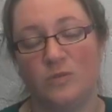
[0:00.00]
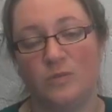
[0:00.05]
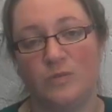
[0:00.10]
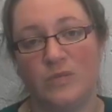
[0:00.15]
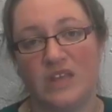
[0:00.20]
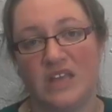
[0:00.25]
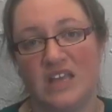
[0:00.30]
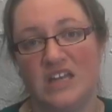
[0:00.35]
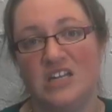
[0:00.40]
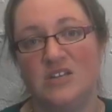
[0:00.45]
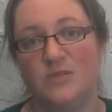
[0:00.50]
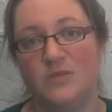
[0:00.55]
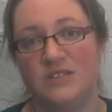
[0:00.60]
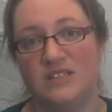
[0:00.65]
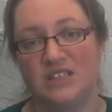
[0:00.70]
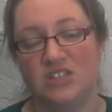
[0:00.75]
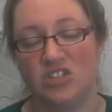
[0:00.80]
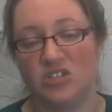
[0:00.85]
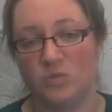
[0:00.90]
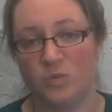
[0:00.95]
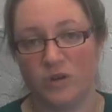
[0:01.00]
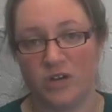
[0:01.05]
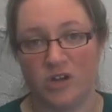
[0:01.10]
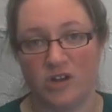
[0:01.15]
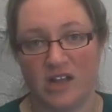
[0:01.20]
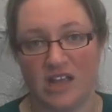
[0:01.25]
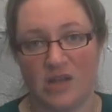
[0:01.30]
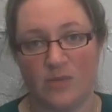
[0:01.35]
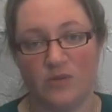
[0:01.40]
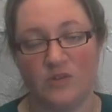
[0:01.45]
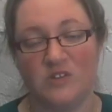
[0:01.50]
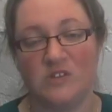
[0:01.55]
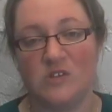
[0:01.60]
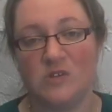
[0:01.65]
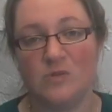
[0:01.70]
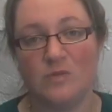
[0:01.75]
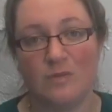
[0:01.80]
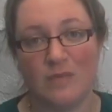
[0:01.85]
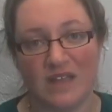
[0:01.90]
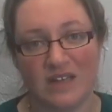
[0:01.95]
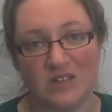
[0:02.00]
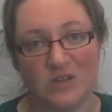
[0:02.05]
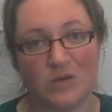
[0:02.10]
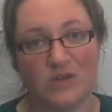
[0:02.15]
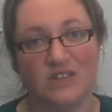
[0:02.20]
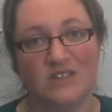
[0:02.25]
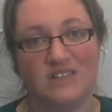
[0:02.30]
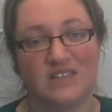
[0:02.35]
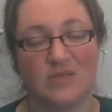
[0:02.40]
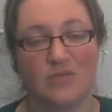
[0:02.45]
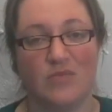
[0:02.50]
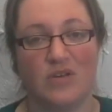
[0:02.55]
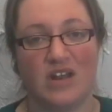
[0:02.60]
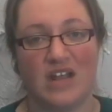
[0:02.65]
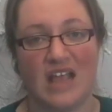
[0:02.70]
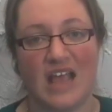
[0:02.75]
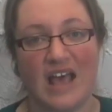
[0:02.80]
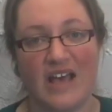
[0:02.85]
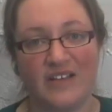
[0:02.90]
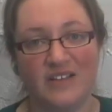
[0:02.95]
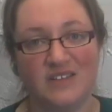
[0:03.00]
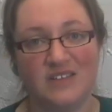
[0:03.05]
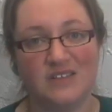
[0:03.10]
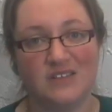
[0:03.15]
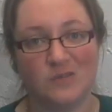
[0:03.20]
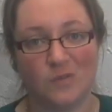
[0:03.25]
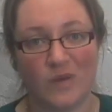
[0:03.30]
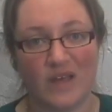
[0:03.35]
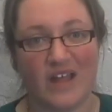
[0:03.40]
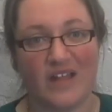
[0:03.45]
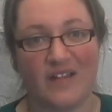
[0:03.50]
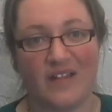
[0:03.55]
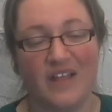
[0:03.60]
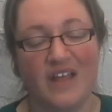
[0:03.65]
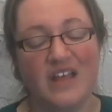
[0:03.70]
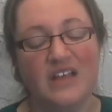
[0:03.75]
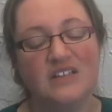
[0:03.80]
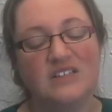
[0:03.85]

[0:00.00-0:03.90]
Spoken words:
be in a position where you're able to mentor somebody else as well.